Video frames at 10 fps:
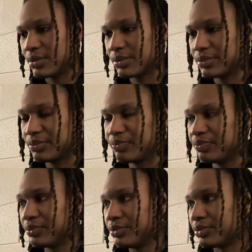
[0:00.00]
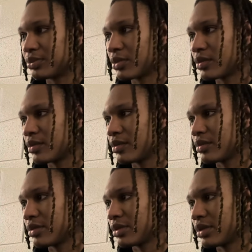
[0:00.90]
What was your thought on
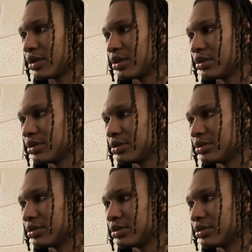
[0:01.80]
uh, uh,